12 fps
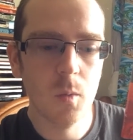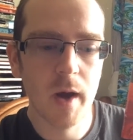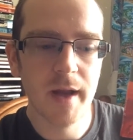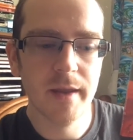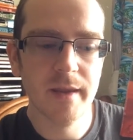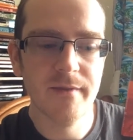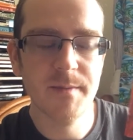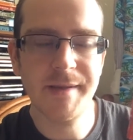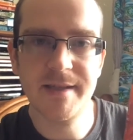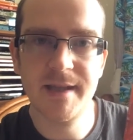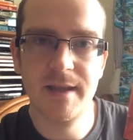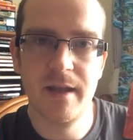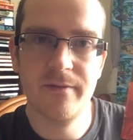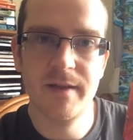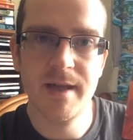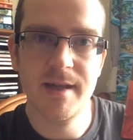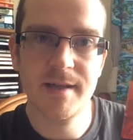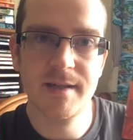when they've been sitting there for
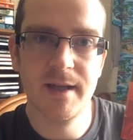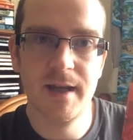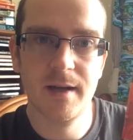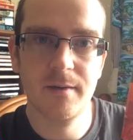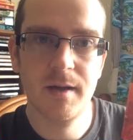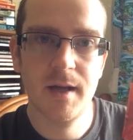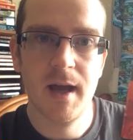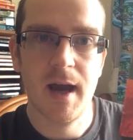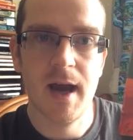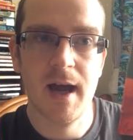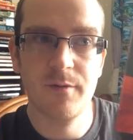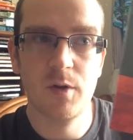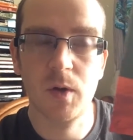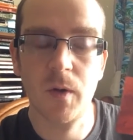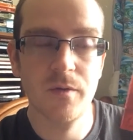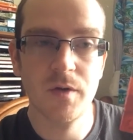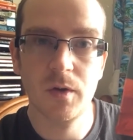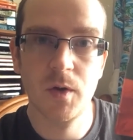years now and I've got
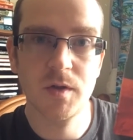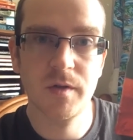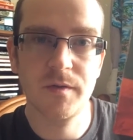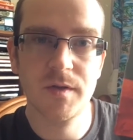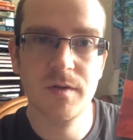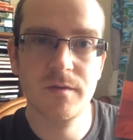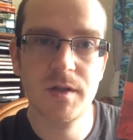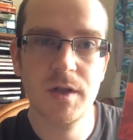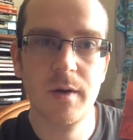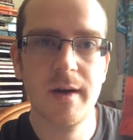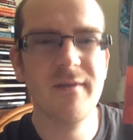loads of other stuff to do?